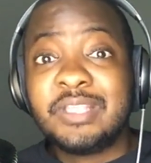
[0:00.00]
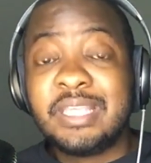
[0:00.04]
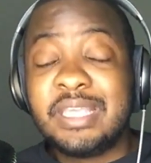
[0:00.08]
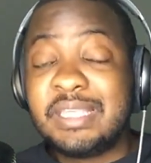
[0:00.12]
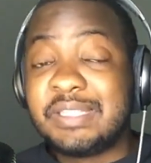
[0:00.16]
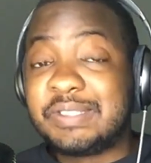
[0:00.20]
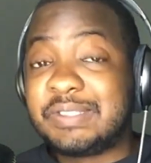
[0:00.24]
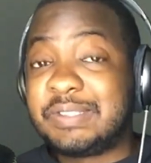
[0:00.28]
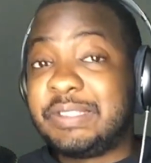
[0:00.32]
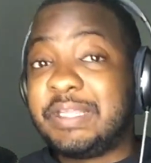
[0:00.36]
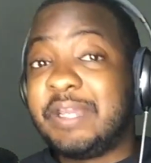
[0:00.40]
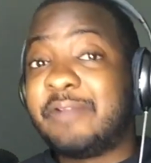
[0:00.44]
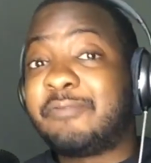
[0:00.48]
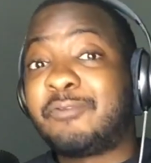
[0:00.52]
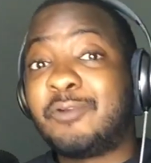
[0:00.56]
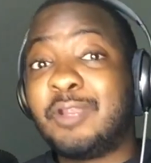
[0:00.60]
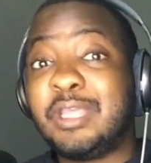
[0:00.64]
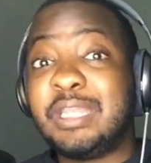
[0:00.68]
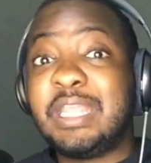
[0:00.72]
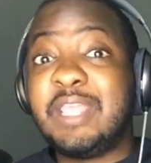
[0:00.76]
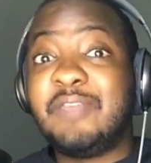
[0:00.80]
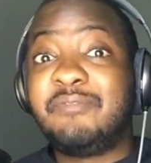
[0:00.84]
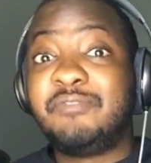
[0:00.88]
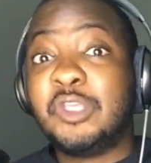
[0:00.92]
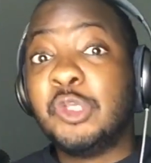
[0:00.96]
It's
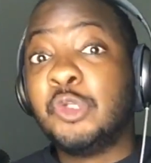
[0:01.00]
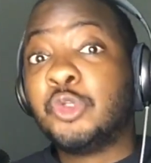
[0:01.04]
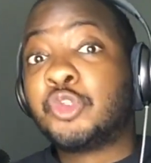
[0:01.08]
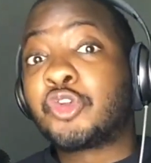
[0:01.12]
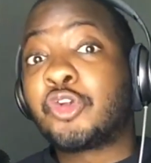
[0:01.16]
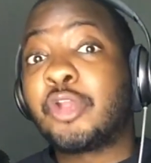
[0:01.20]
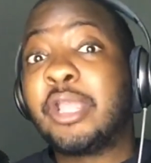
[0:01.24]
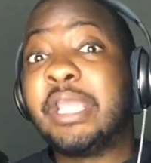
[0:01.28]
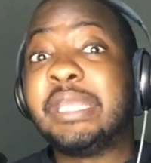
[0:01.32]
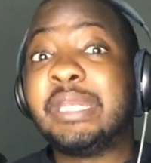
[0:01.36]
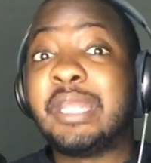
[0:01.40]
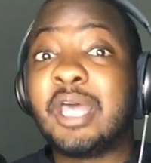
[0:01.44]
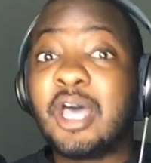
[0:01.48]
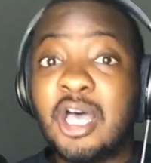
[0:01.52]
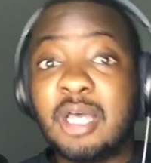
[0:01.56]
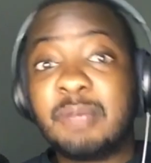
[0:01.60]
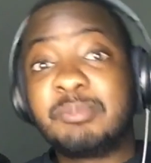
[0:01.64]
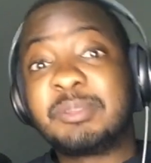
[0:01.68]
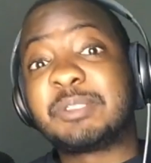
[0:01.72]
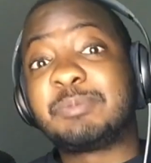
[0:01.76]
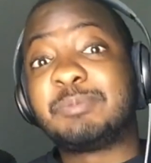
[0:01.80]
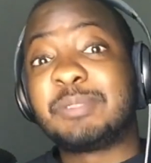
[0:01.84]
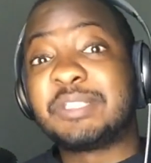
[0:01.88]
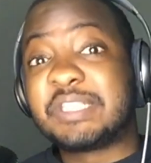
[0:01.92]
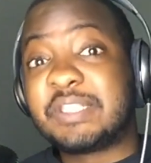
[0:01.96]
different if you trade
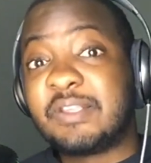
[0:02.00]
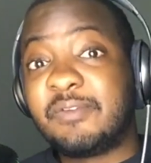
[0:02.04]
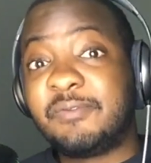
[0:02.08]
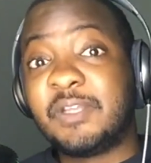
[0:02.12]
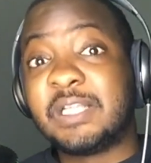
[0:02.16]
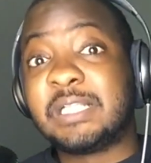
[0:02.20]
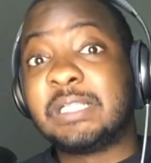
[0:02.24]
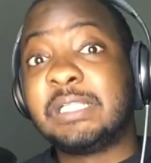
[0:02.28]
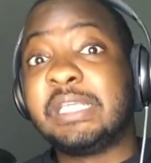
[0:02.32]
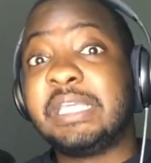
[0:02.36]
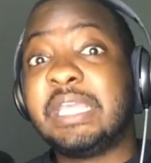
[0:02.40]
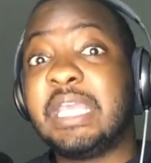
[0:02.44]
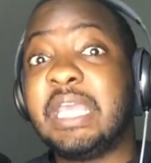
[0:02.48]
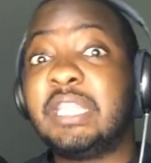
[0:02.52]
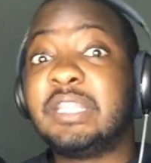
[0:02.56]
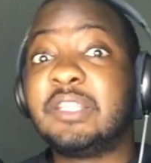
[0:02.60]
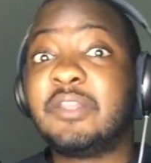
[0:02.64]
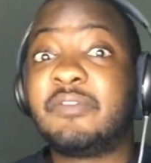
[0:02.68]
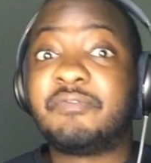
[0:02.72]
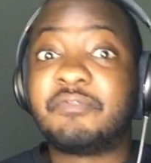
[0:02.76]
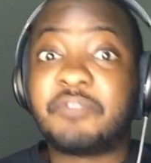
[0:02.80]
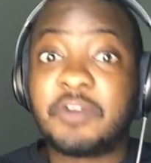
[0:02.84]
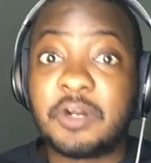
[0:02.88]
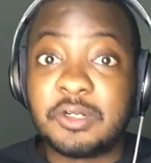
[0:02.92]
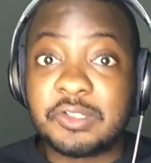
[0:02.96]
up specifically in
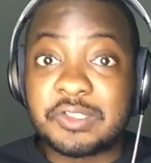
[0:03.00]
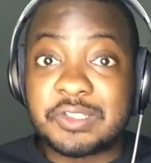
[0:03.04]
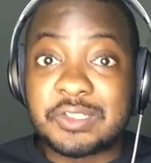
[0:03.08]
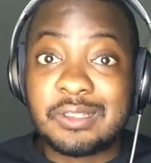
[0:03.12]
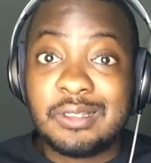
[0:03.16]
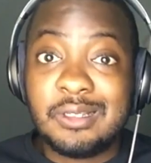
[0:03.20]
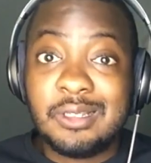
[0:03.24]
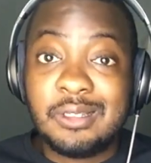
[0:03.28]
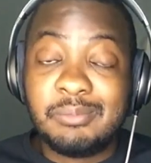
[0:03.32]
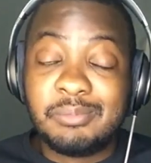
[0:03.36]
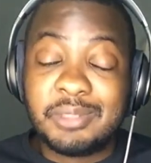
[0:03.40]
the first,